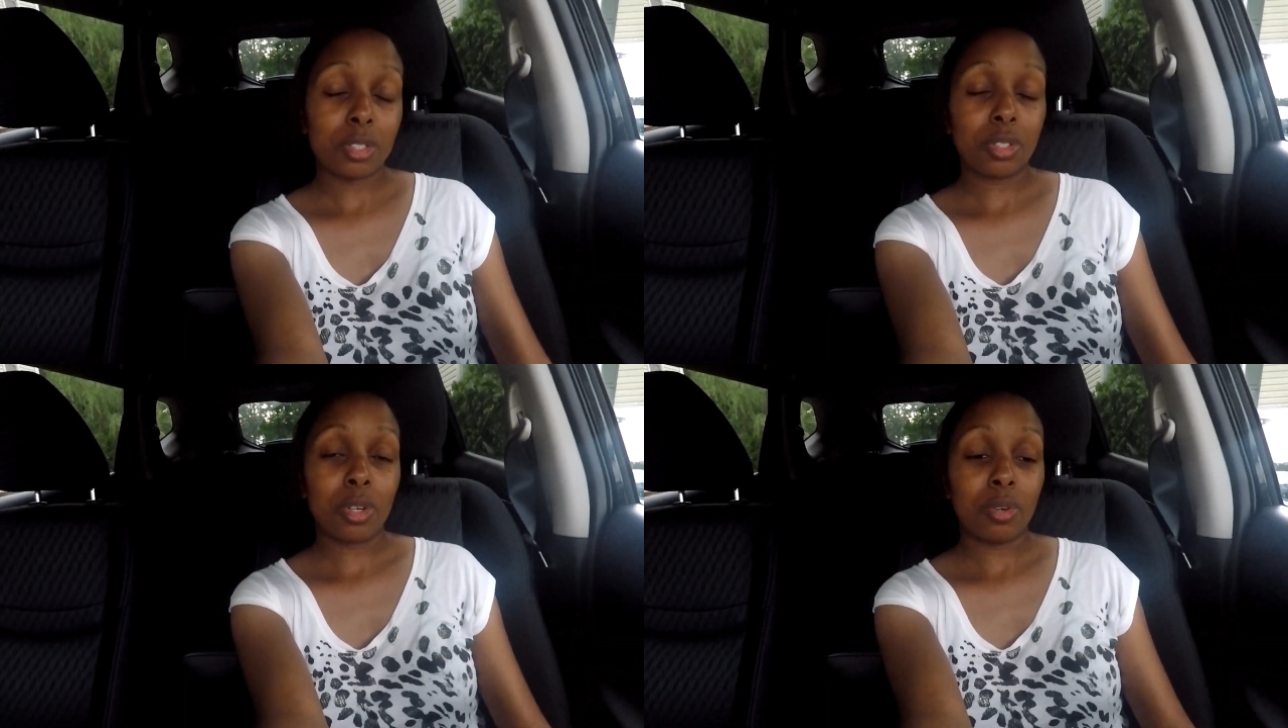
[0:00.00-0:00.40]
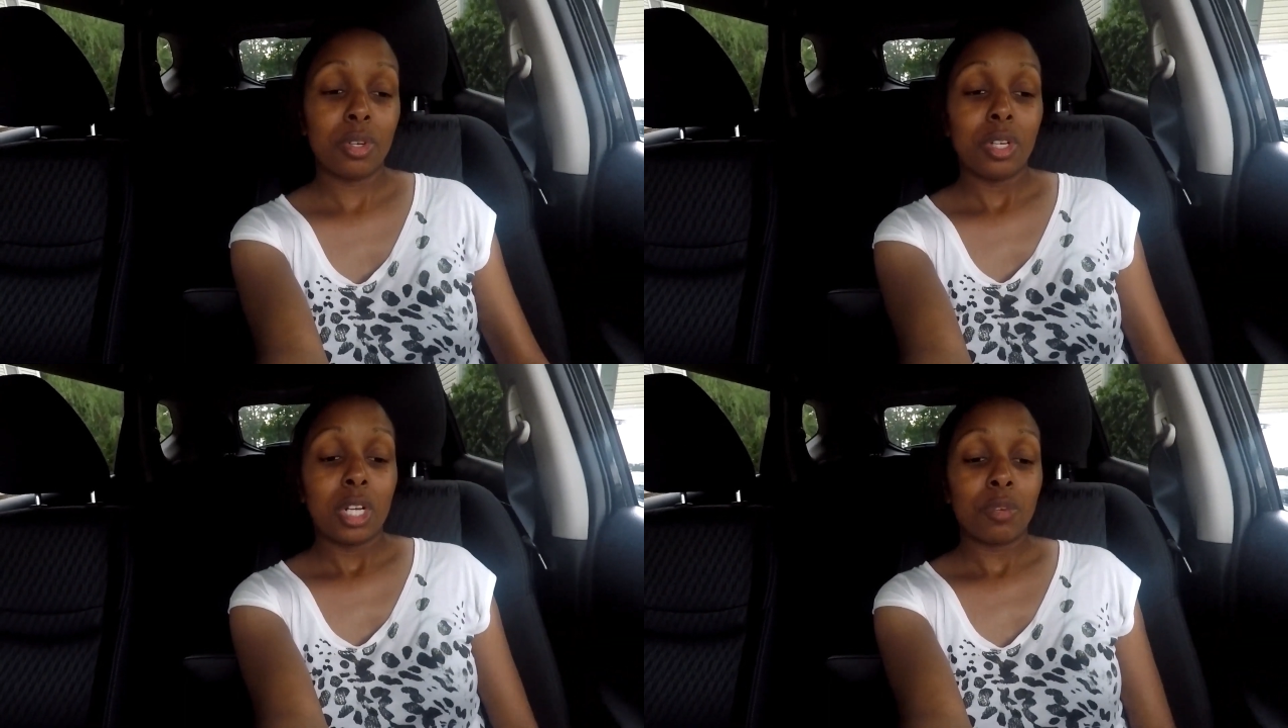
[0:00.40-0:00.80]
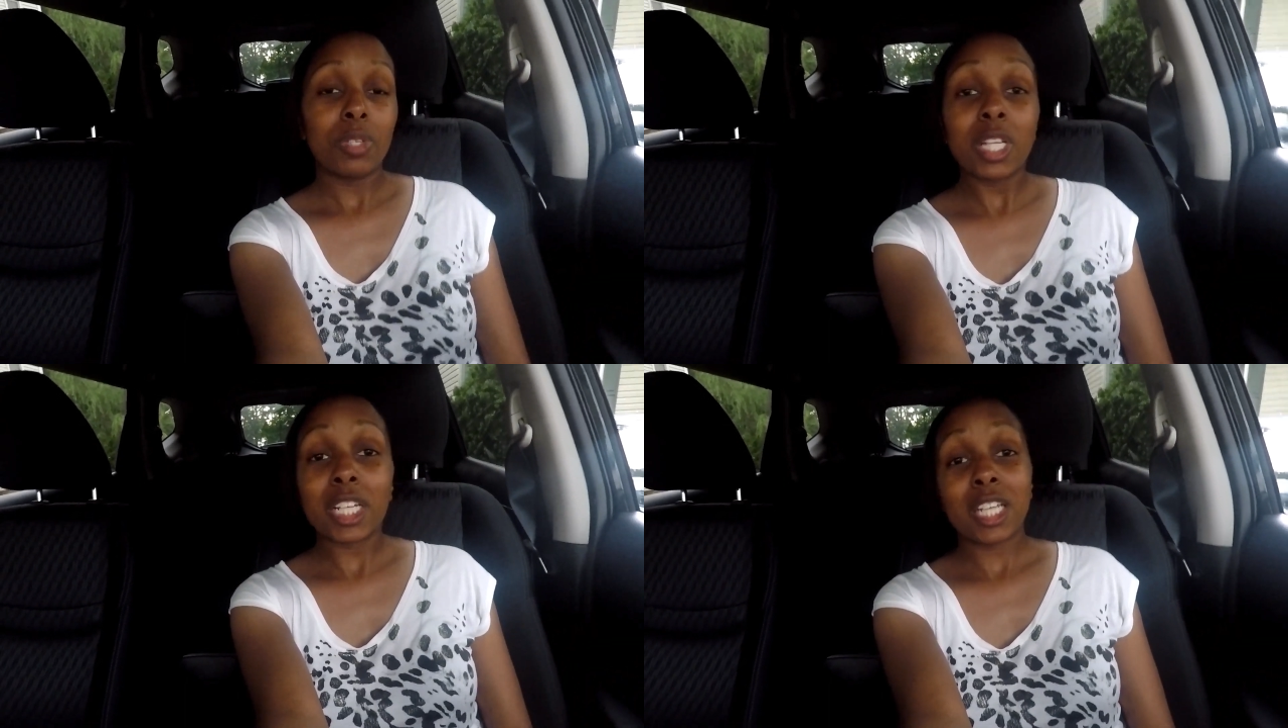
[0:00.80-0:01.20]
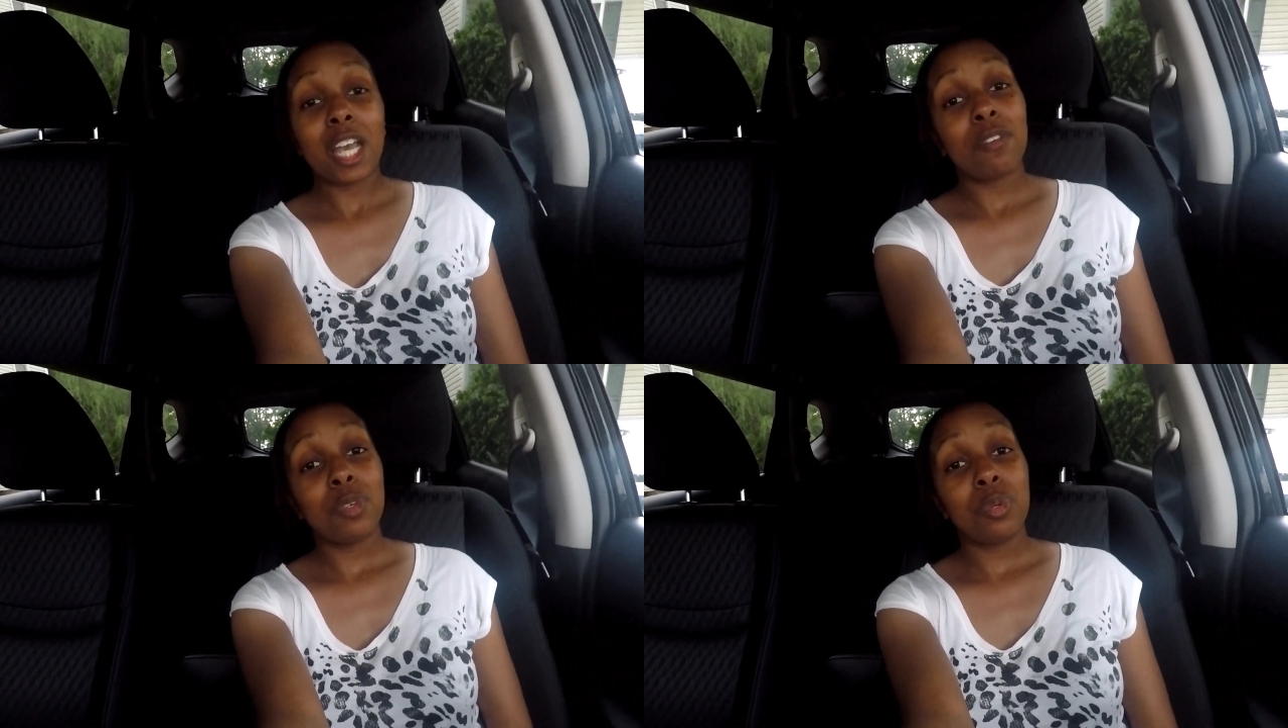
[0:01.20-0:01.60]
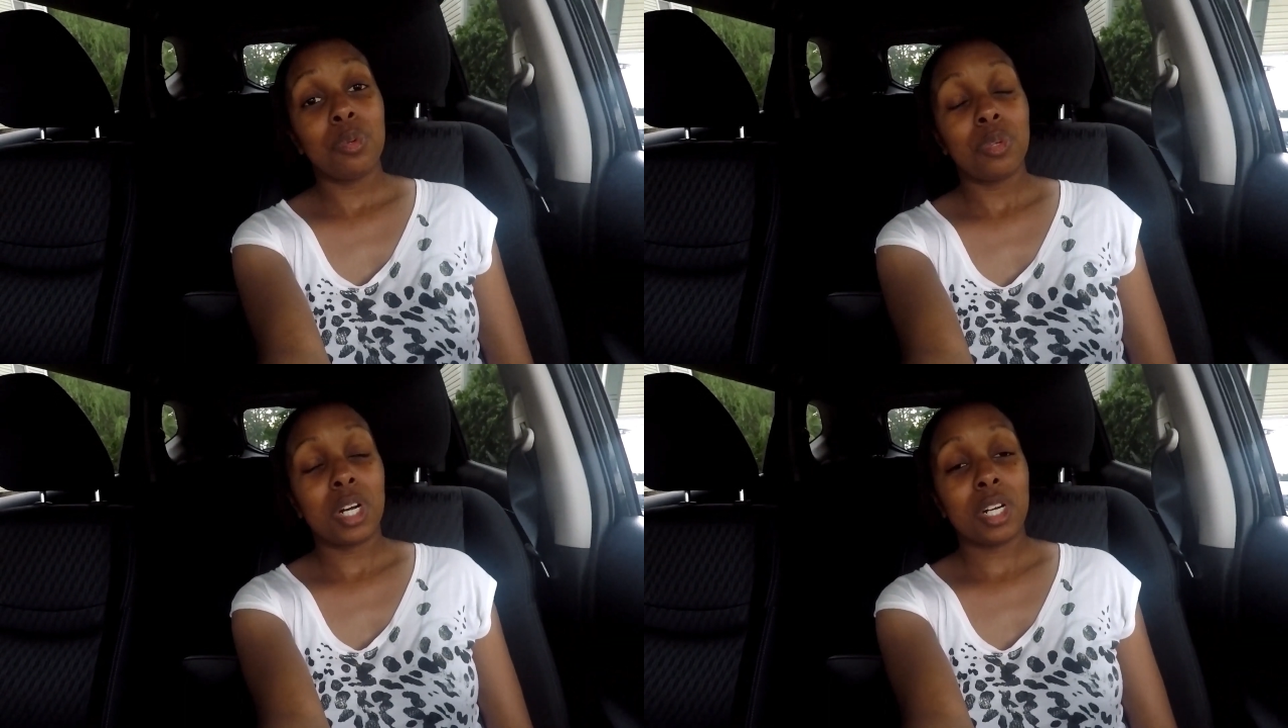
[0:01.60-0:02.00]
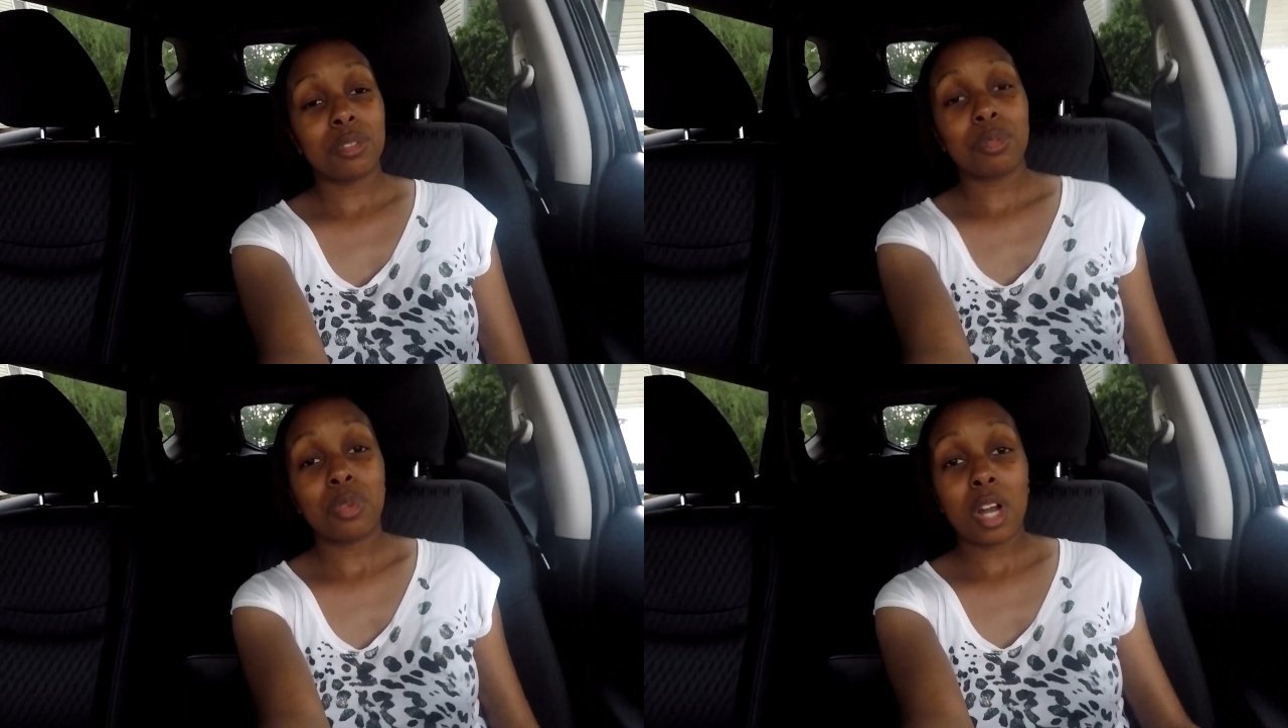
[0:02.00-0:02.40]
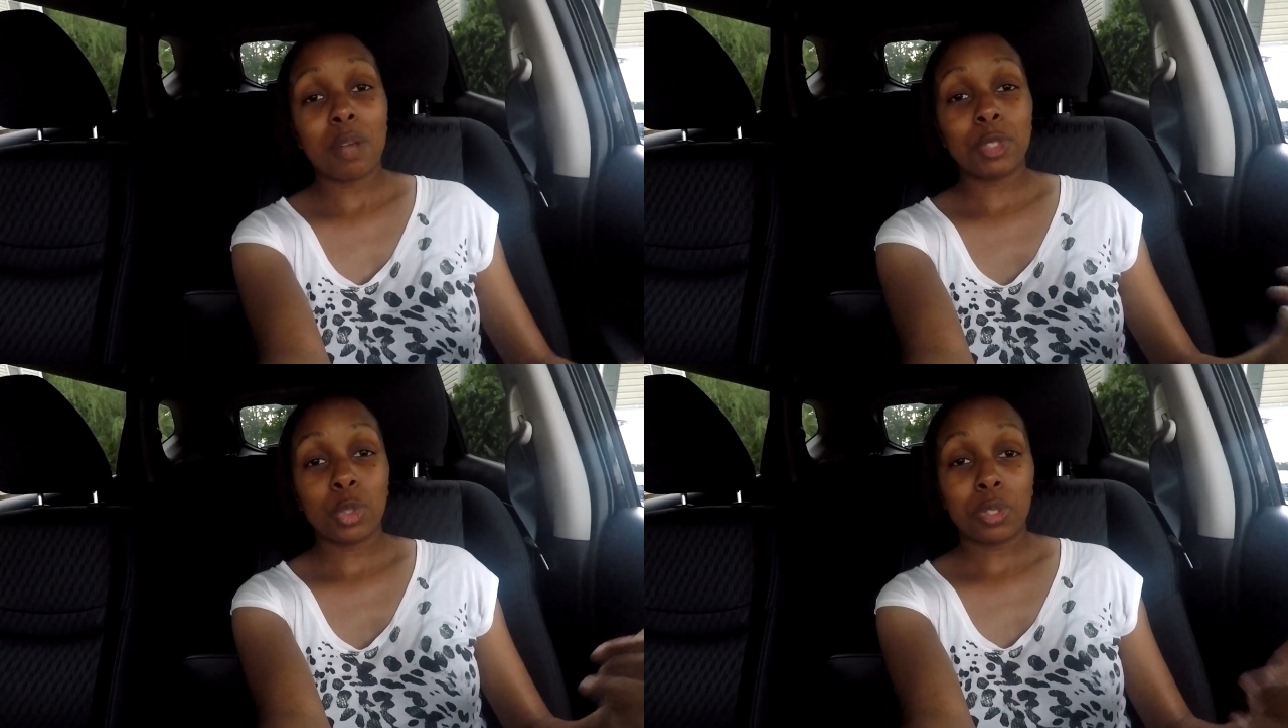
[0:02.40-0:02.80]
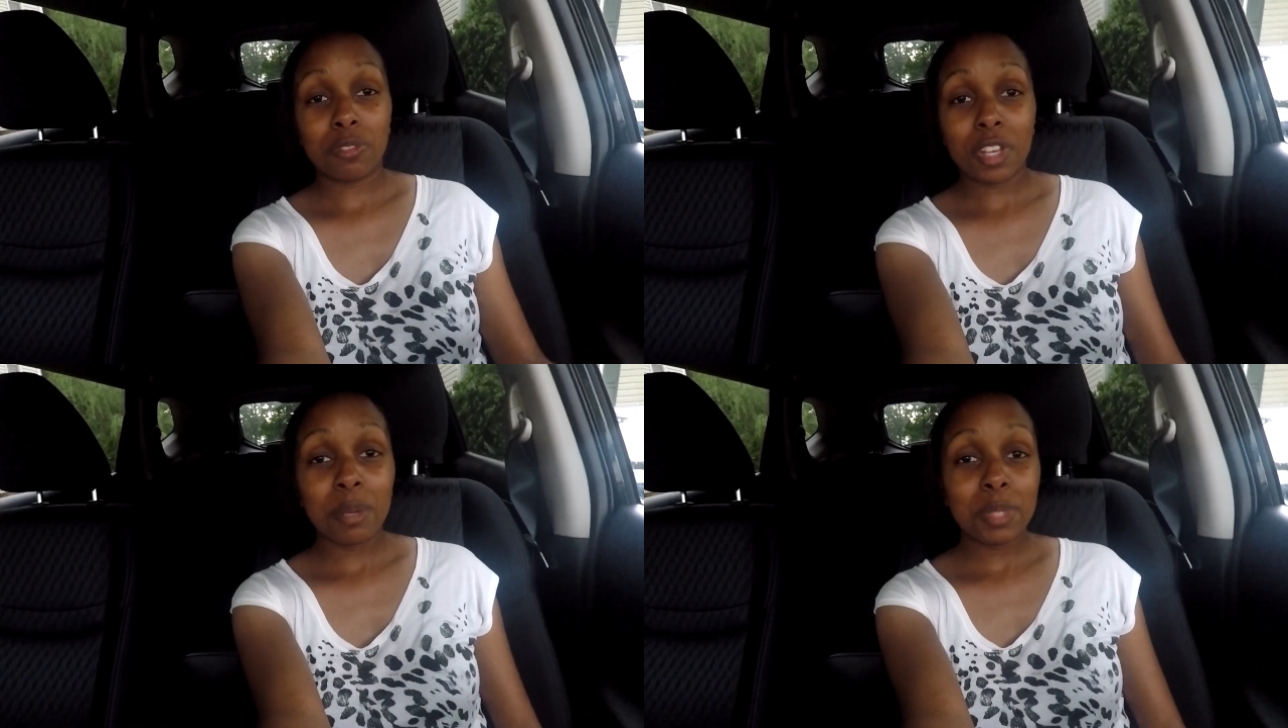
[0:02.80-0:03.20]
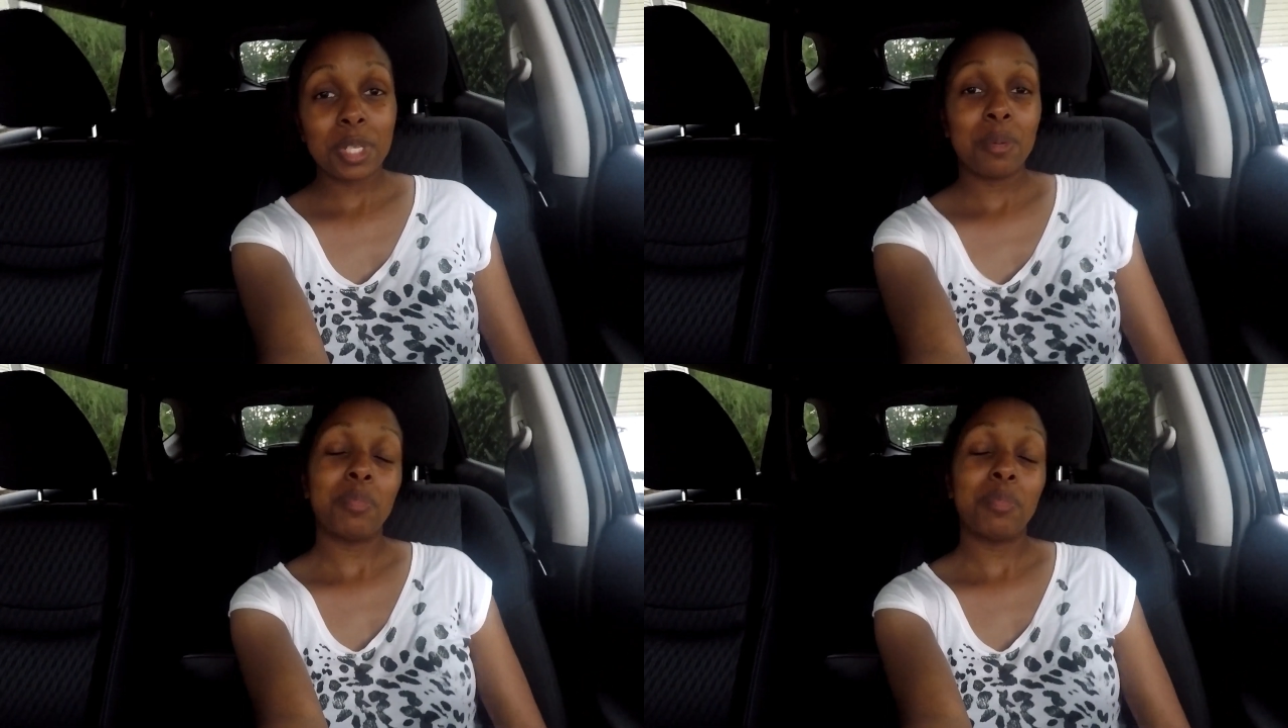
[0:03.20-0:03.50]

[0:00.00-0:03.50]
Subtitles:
So really like to have you subscribe and join the family.